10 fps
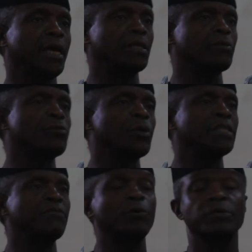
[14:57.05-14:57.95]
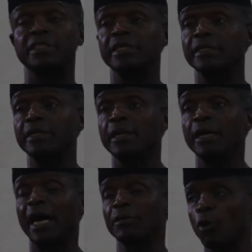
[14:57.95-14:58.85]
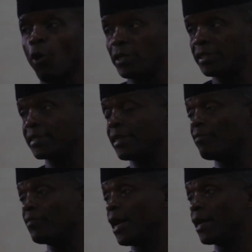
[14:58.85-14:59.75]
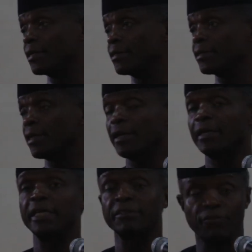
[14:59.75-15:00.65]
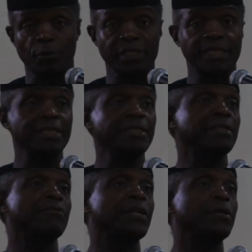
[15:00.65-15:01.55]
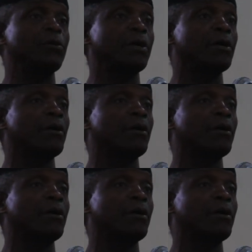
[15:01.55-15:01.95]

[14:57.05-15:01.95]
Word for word: as of 2014 and hoist their flags in 14 different local